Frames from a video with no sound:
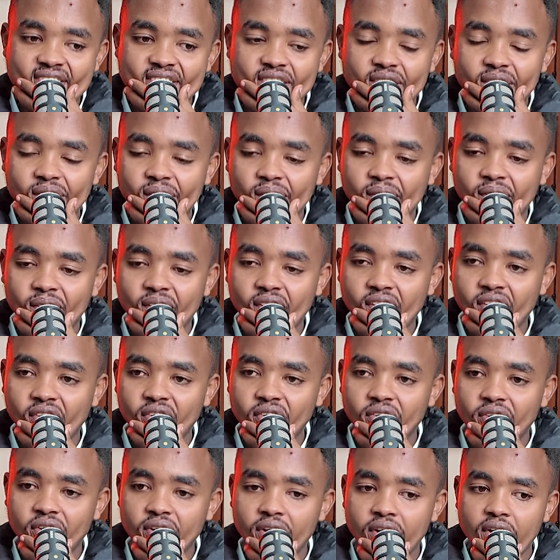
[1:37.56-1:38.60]
kidogo
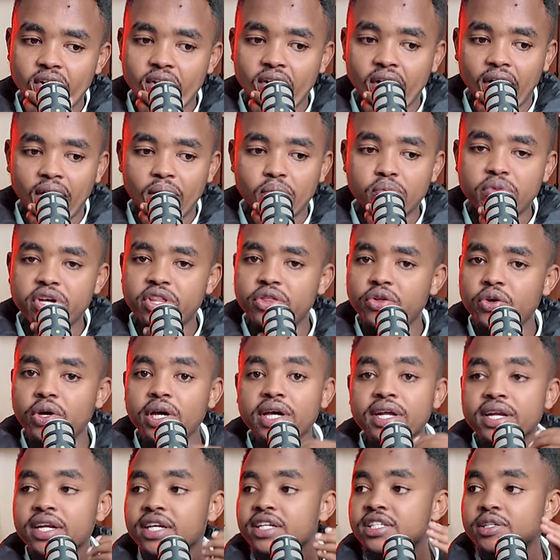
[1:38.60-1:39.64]
leo. By the way,
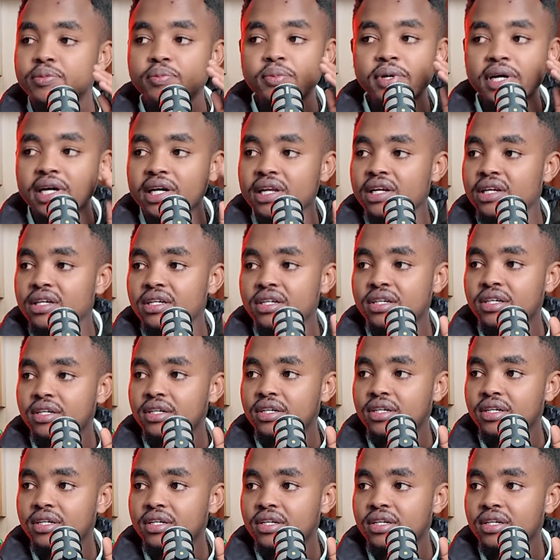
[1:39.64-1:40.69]
I rate him highly.
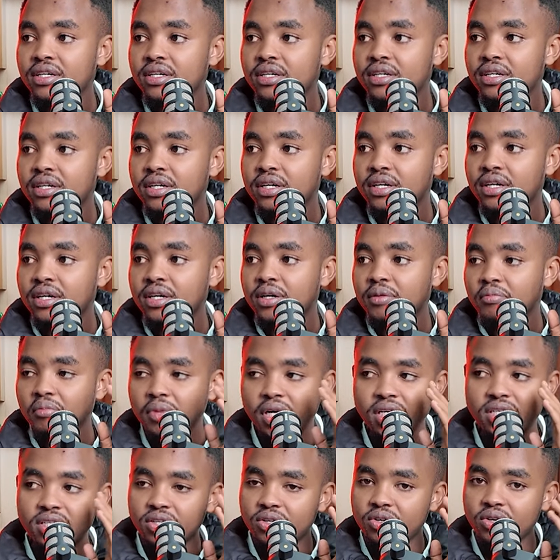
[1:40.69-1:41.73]

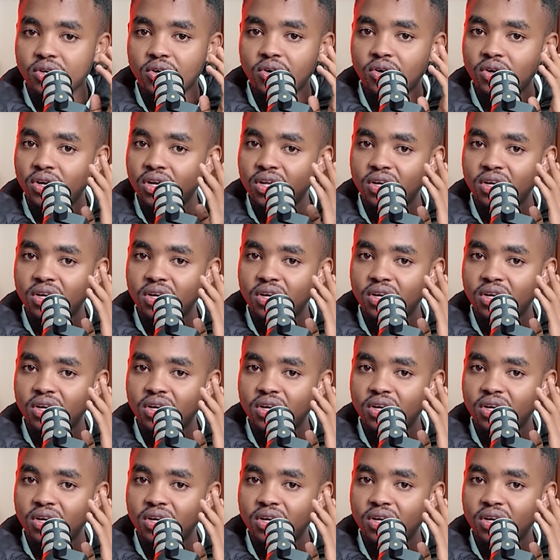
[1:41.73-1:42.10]
But kidogo